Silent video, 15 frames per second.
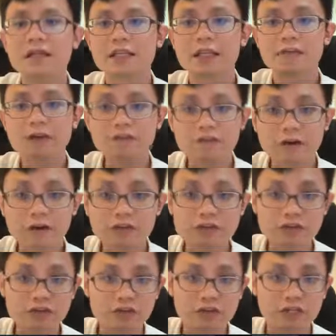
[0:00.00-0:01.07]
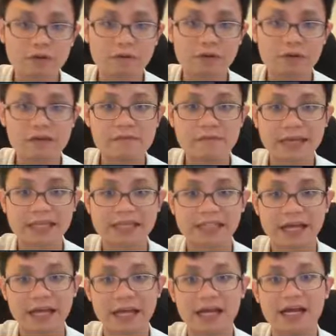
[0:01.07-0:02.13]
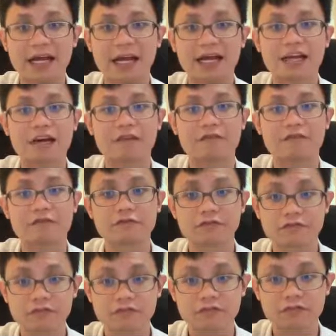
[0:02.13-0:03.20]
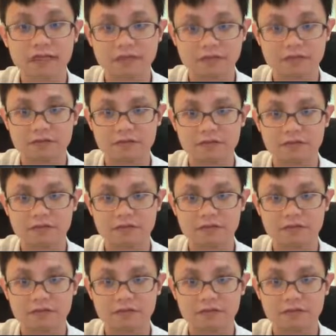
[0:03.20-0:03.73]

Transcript: Table 4 show the body mass and height of two students,